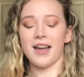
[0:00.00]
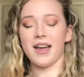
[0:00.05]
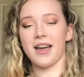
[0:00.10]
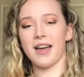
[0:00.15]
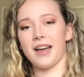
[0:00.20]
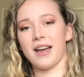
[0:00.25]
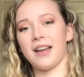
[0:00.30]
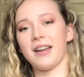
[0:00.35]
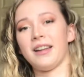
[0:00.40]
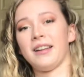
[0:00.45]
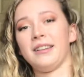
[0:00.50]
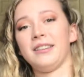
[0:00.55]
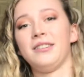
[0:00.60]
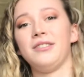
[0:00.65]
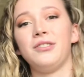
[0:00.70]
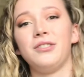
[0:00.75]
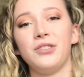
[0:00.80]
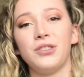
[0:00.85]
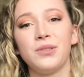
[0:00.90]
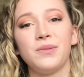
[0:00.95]
And
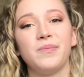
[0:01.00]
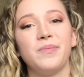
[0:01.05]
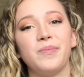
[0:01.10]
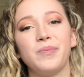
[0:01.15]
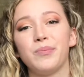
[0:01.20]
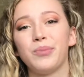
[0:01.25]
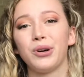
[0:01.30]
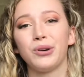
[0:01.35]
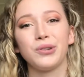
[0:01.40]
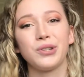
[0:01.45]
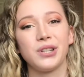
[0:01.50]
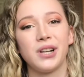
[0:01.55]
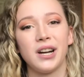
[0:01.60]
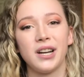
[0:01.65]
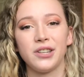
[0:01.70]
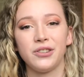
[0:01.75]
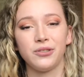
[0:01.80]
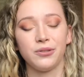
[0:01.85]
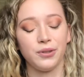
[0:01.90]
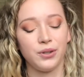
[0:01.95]
you can just
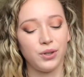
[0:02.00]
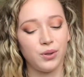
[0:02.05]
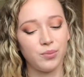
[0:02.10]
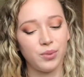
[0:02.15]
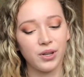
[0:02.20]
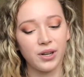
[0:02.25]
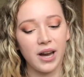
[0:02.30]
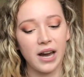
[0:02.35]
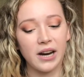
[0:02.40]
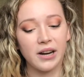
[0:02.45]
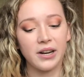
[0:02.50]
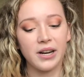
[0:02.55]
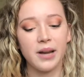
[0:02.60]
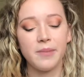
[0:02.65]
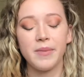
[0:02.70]
personalize your little book area,